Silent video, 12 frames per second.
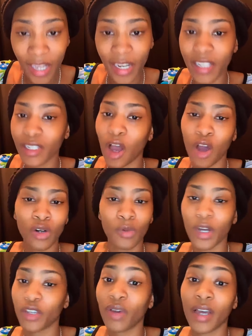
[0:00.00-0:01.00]
and that's all
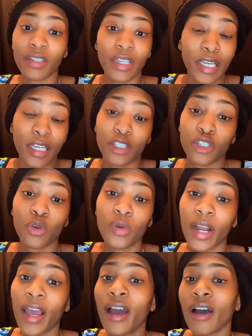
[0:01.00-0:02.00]
the way. You have to get
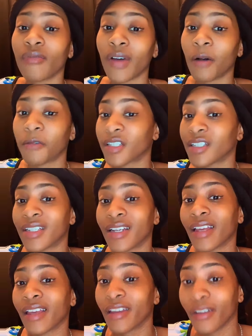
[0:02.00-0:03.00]
two and a half hours
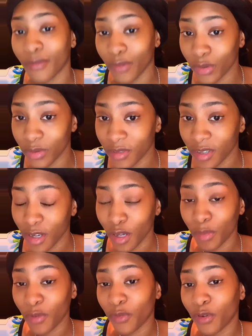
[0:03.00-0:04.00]
into the interview
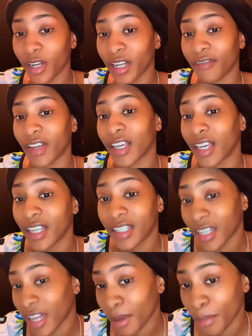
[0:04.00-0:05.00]
before it even
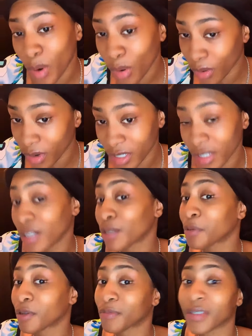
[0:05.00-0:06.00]
get to that part. See,
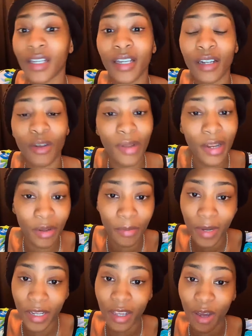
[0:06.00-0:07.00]
that's what I'm saying. Don't let
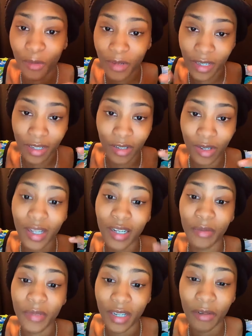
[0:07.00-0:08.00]
them play y'all with the little
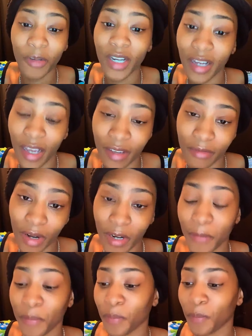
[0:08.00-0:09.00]
clips and whatnot,
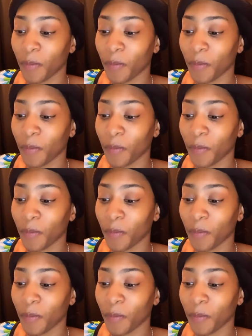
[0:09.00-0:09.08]
right?